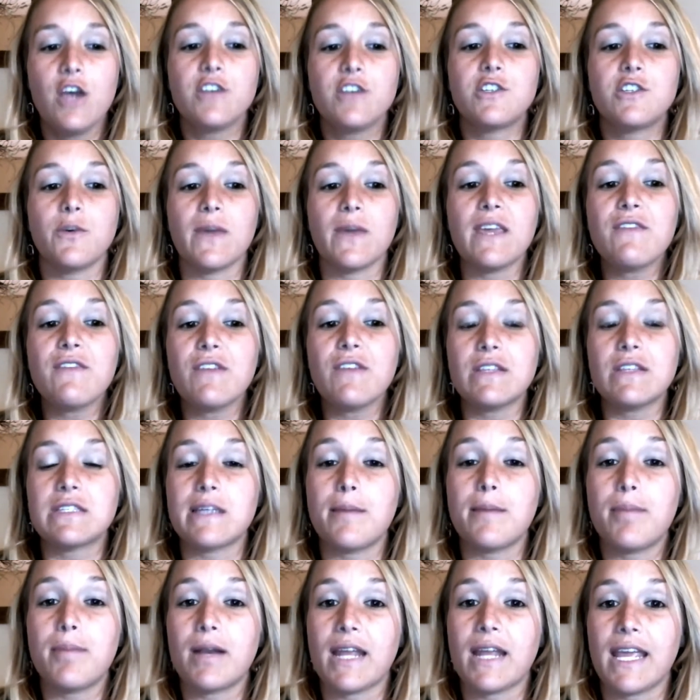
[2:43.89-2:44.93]
So even
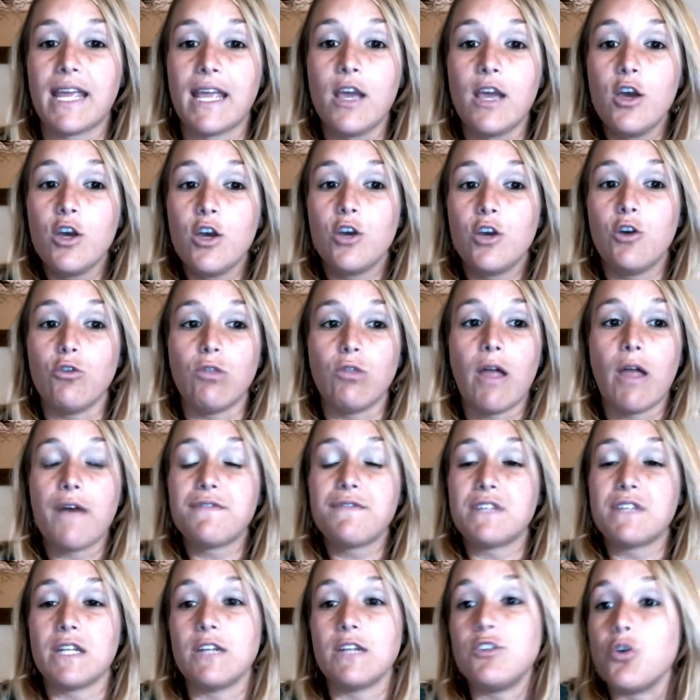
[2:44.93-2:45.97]
somebody who loves
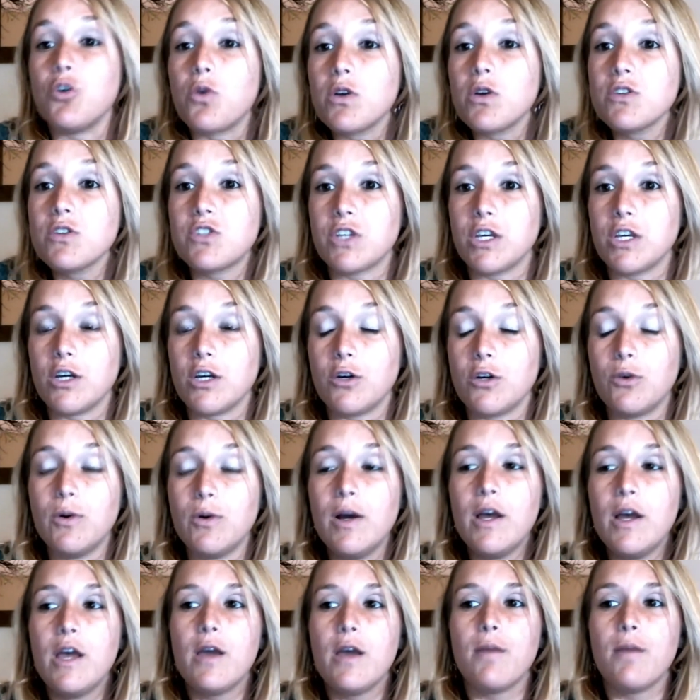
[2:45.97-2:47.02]
and adores you
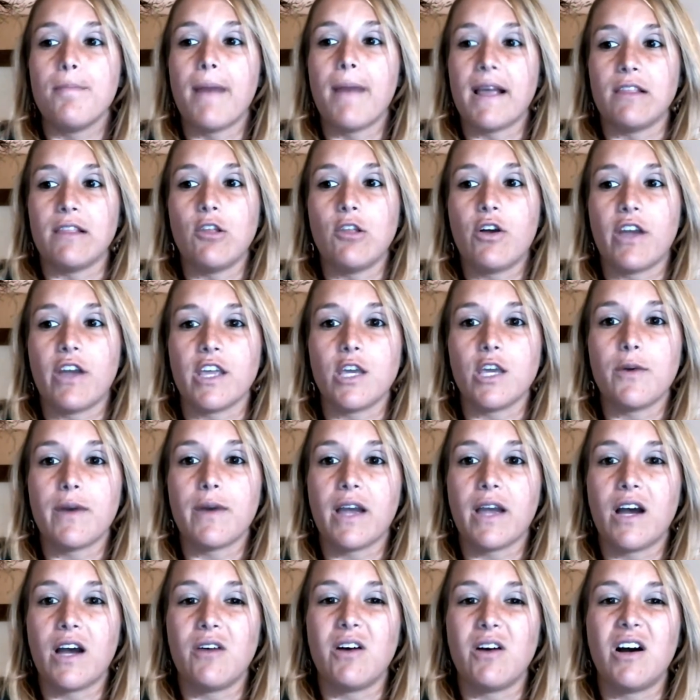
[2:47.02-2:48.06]
might look at you and
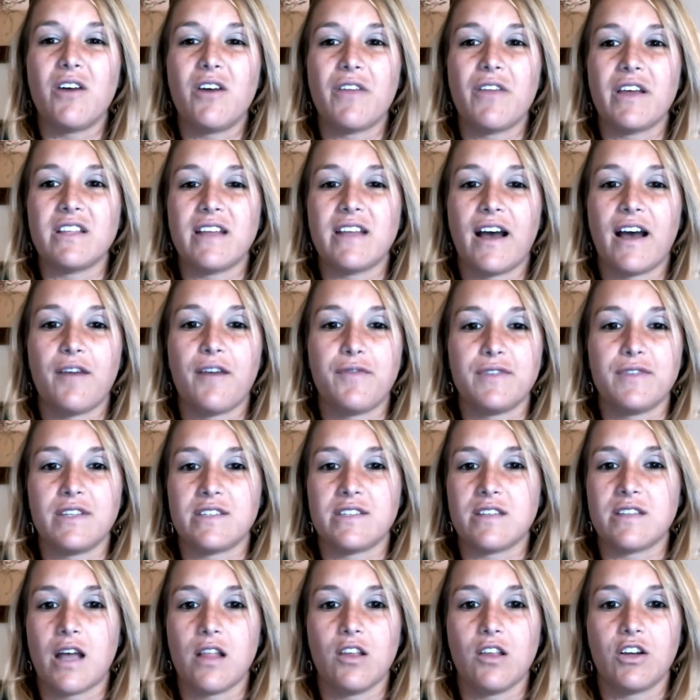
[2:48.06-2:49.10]
go, "Oh, that outfit does
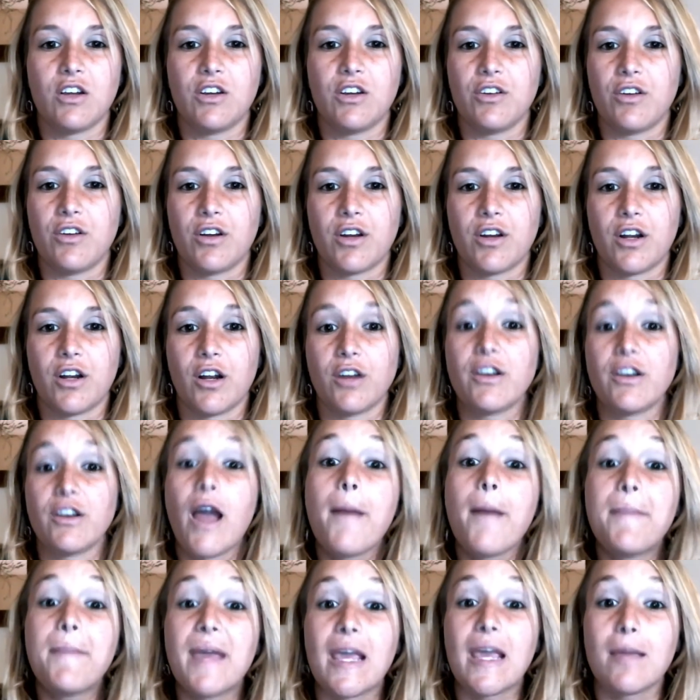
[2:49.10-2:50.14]
not look good on her."
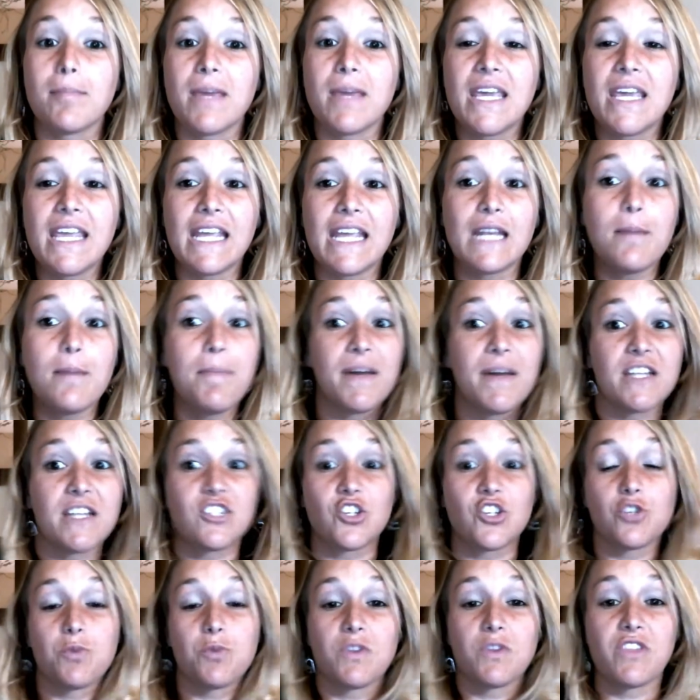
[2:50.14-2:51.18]
Not being mean, but it's
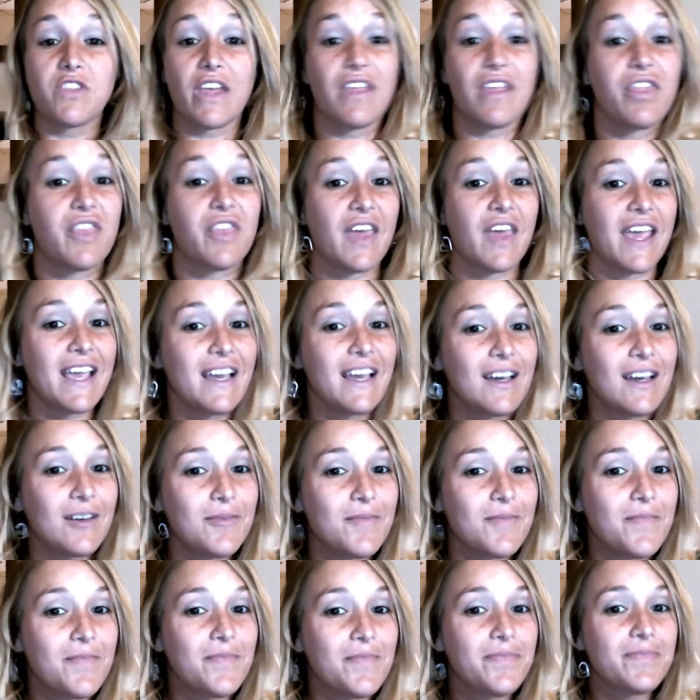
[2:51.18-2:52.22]
just what they think.
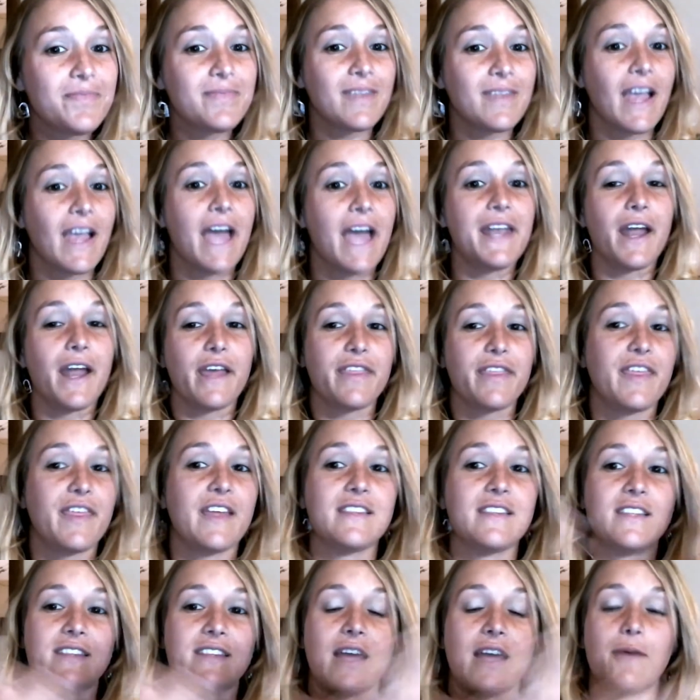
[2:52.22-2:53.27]
And I think
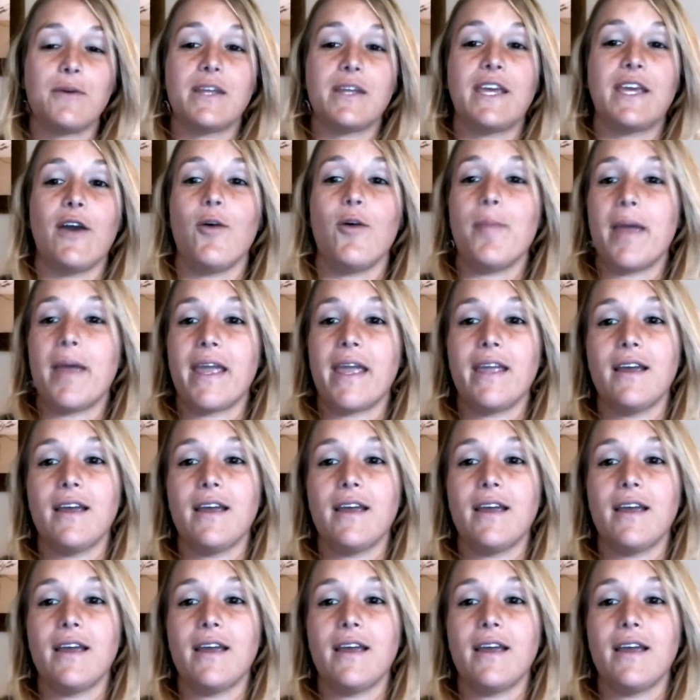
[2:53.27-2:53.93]
that that would kill me.